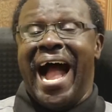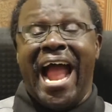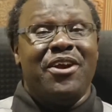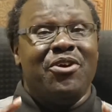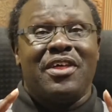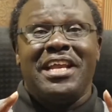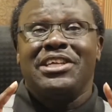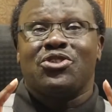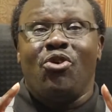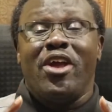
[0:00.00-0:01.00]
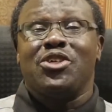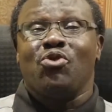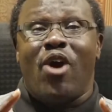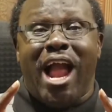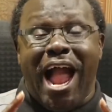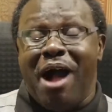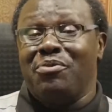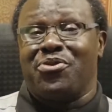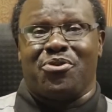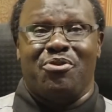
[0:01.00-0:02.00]
I know that he's going to
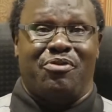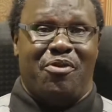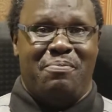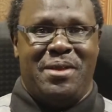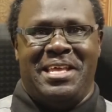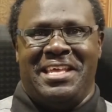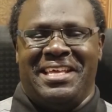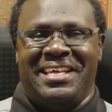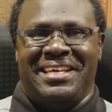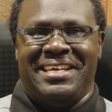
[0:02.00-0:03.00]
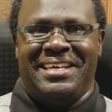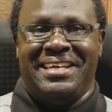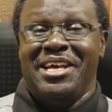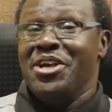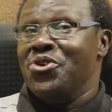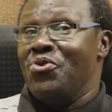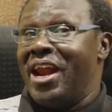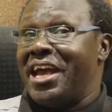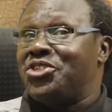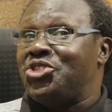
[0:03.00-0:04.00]
come through for me. You
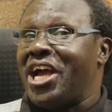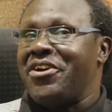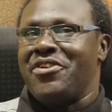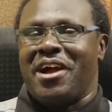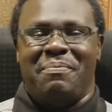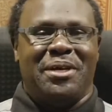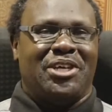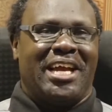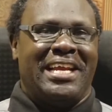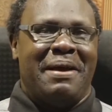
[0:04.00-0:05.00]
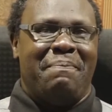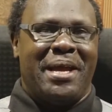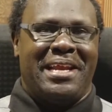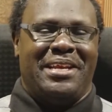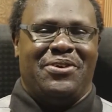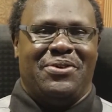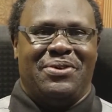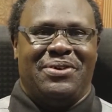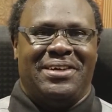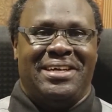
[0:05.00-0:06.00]
are like Shadrach, Meshach, and Abednego.
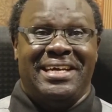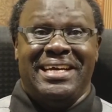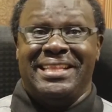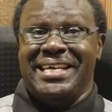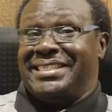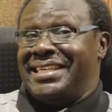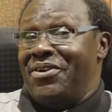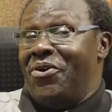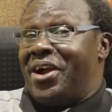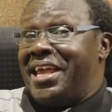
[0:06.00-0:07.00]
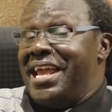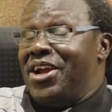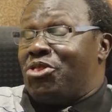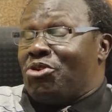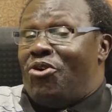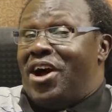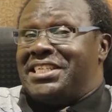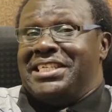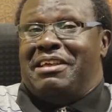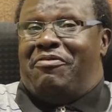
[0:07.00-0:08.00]
They say, Oh, king, throw
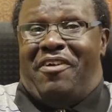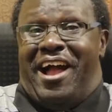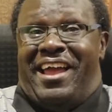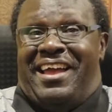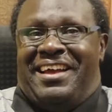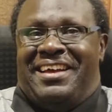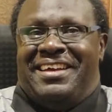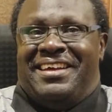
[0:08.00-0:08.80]
us in the fire.